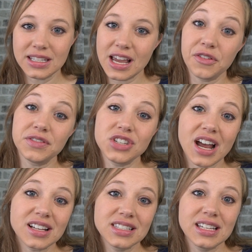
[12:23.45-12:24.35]
the town of
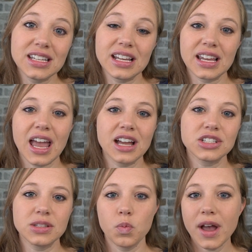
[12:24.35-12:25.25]
Jackson and
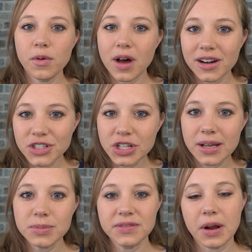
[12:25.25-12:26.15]
catch some whitewater
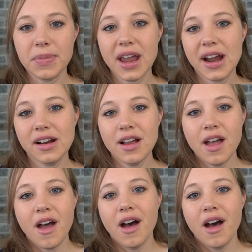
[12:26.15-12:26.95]
trips from there.